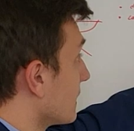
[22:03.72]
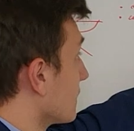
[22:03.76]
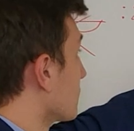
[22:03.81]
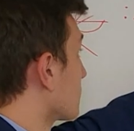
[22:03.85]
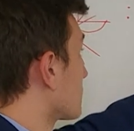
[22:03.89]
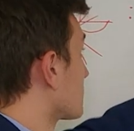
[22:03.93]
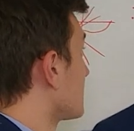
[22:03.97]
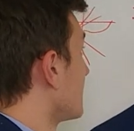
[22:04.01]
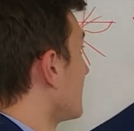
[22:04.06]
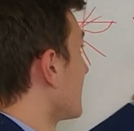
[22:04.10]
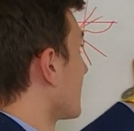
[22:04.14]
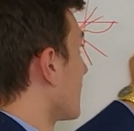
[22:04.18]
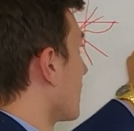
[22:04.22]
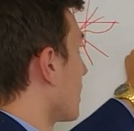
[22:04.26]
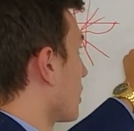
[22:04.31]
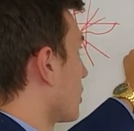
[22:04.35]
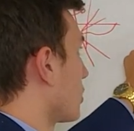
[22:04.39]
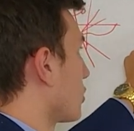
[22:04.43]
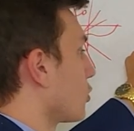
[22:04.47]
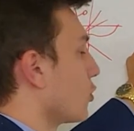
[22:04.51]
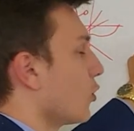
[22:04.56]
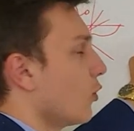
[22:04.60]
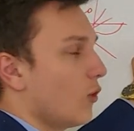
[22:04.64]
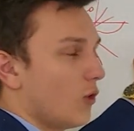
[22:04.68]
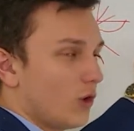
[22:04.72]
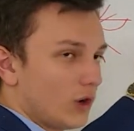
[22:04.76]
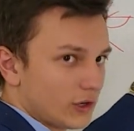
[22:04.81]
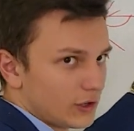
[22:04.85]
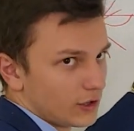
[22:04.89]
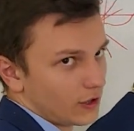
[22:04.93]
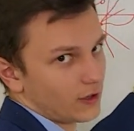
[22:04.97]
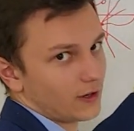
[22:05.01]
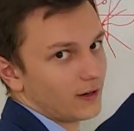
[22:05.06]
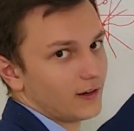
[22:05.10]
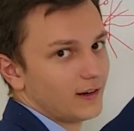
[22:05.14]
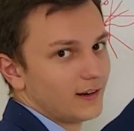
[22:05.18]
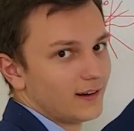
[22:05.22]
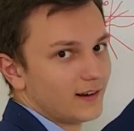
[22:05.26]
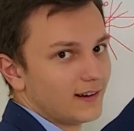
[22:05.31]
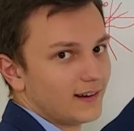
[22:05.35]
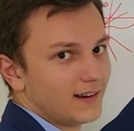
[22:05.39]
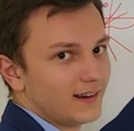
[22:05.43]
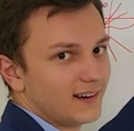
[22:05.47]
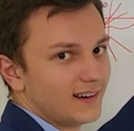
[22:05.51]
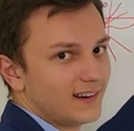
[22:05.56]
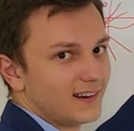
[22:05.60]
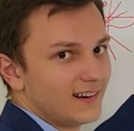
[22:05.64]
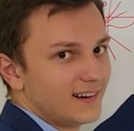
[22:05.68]
looks like a corner,
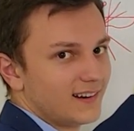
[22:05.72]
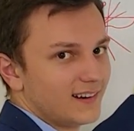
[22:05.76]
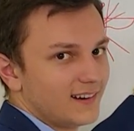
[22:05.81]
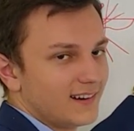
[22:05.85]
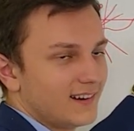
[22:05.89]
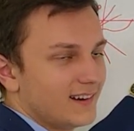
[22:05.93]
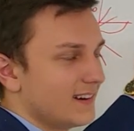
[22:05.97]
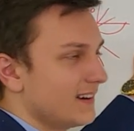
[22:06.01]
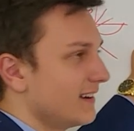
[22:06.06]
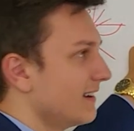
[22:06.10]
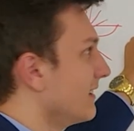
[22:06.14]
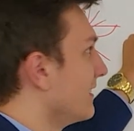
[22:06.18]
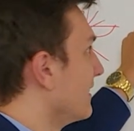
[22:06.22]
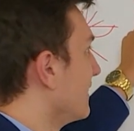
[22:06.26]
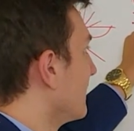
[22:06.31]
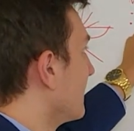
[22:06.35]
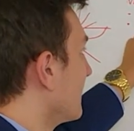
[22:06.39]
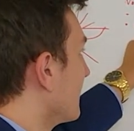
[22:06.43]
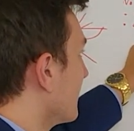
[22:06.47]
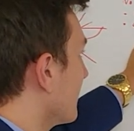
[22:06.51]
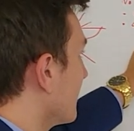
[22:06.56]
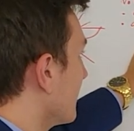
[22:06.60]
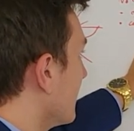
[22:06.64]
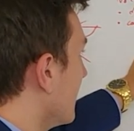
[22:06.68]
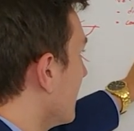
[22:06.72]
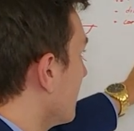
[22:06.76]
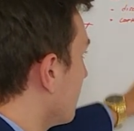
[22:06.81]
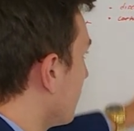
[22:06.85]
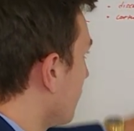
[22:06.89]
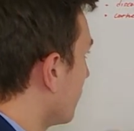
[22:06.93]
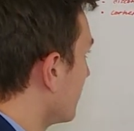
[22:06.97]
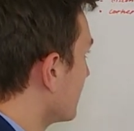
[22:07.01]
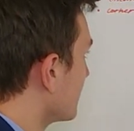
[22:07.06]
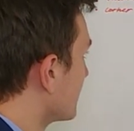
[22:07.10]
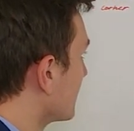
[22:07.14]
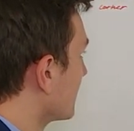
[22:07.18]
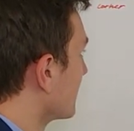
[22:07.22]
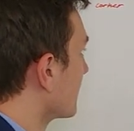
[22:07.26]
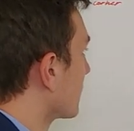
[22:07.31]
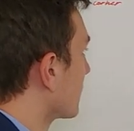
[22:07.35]
a point in the